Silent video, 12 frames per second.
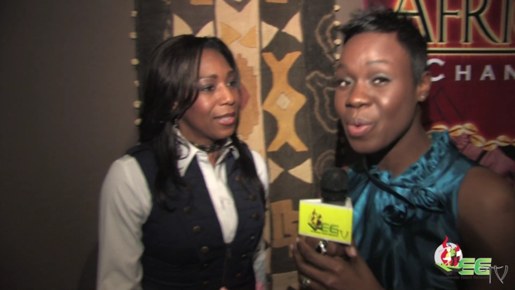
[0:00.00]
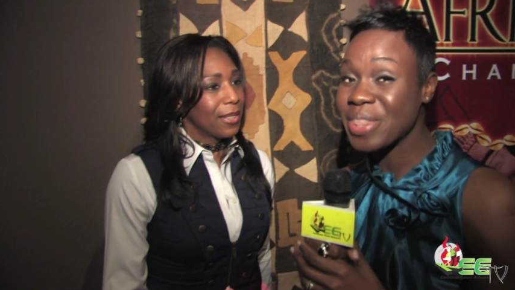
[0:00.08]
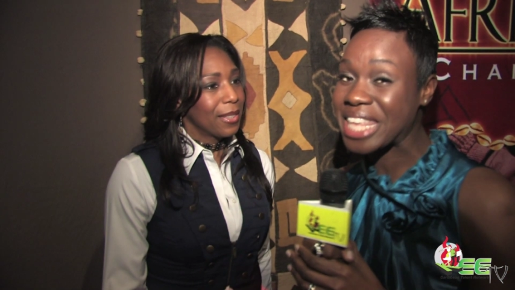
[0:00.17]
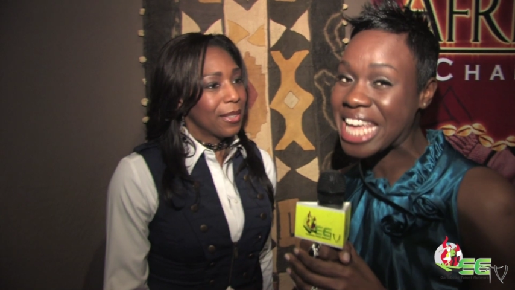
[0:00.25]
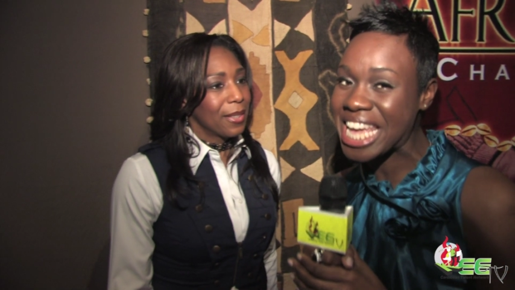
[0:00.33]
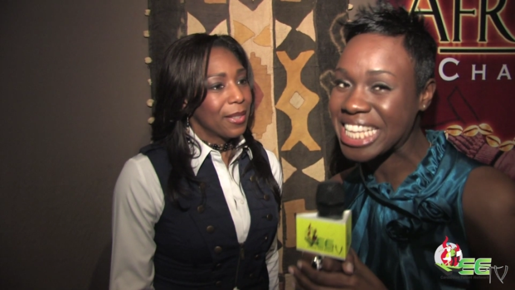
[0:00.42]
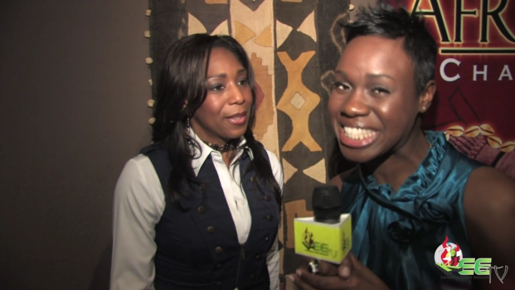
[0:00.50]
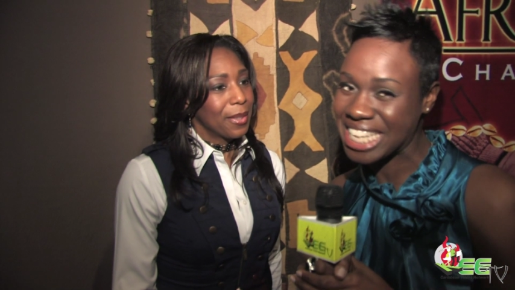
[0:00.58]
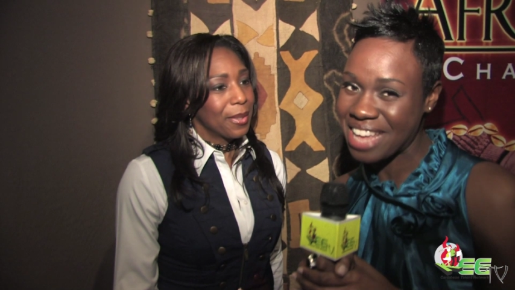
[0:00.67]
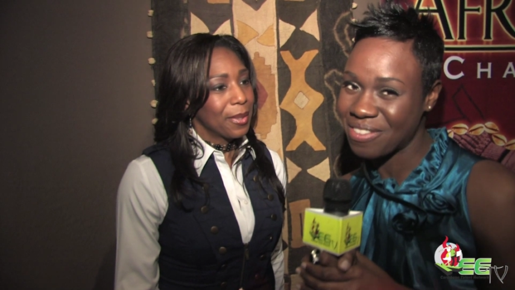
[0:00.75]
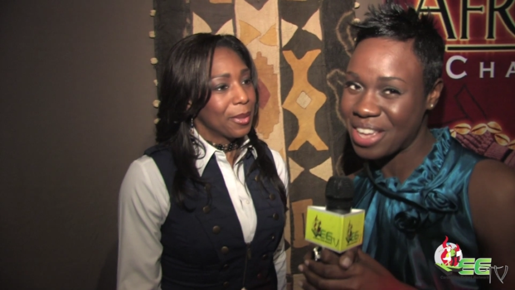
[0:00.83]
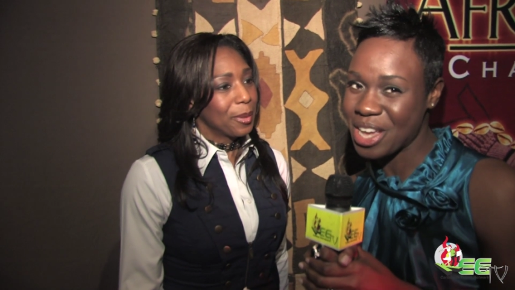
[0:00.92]
Speaker 1: with
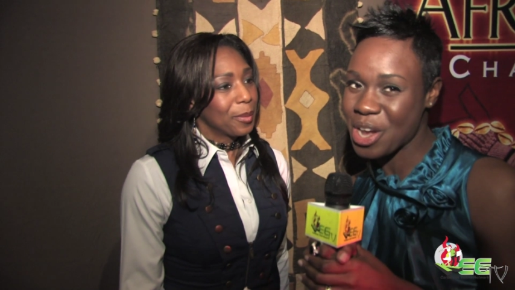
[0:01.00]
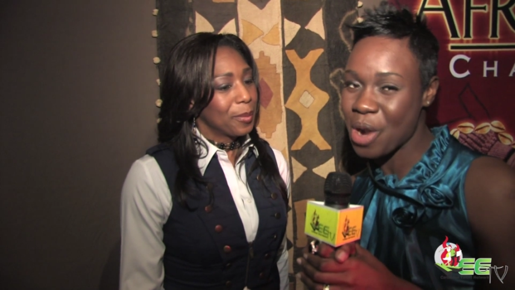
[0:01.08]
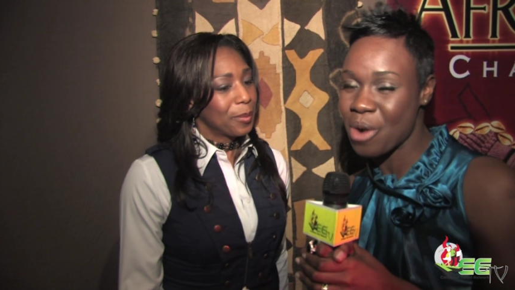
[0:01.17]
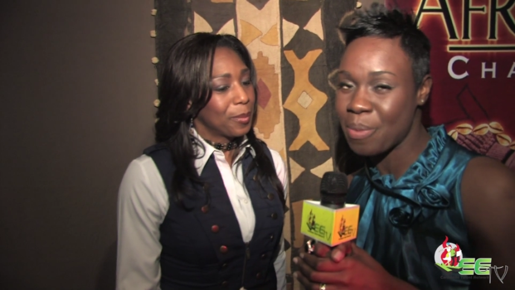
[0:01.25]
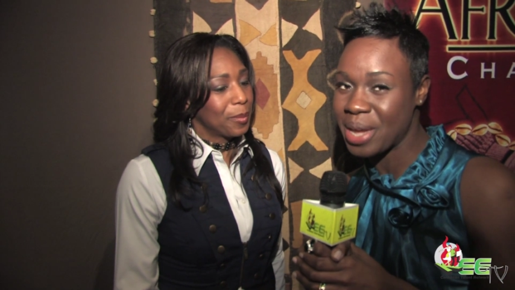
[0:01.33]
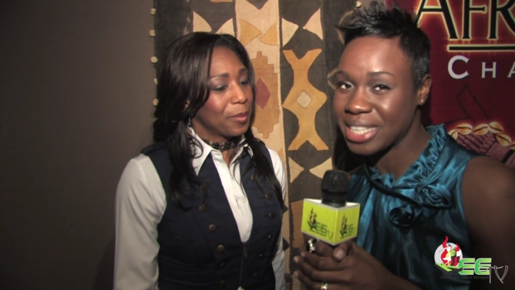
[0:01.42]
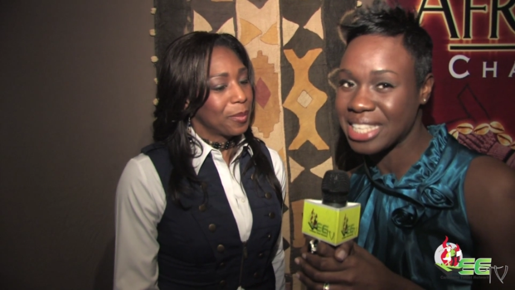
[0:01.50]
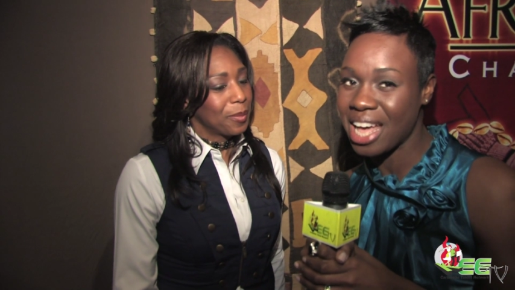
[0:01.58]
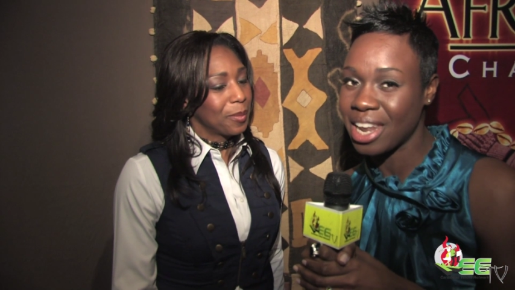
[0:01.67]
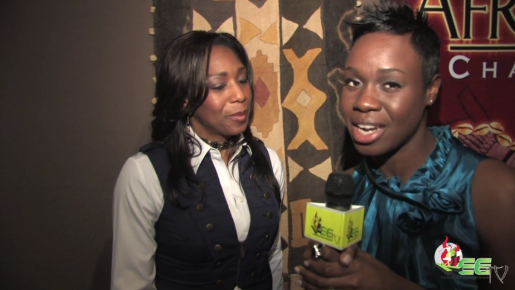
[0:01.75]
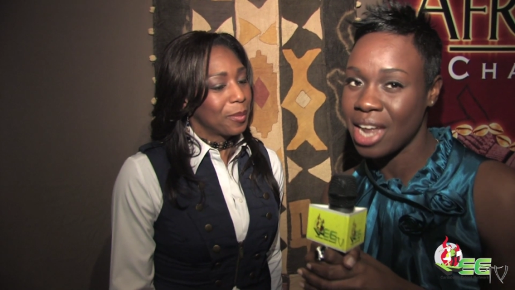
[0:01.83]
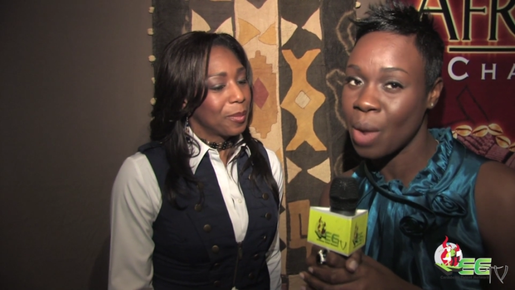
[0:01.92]
KEEtv, Caribbean
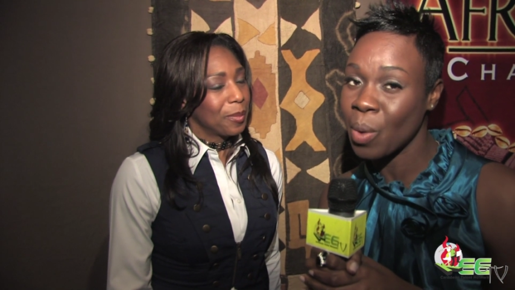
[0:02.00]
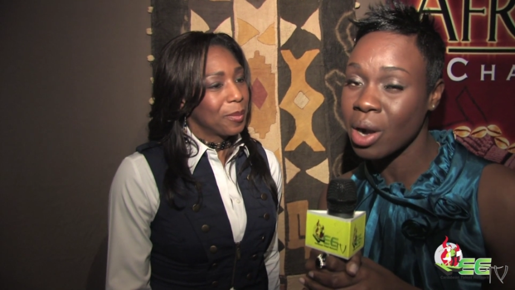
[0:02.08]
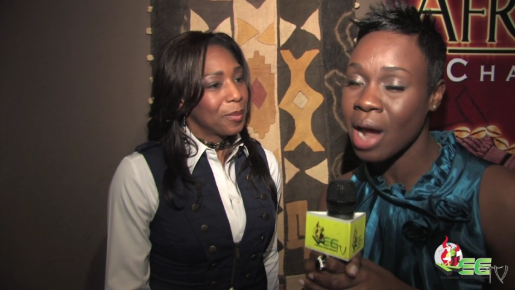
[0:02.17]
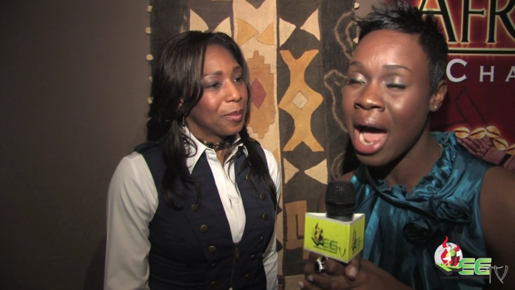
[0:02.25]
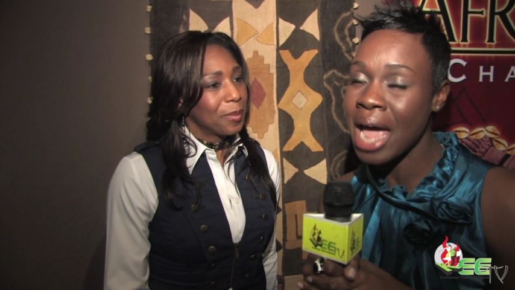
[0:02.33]
Talent Network.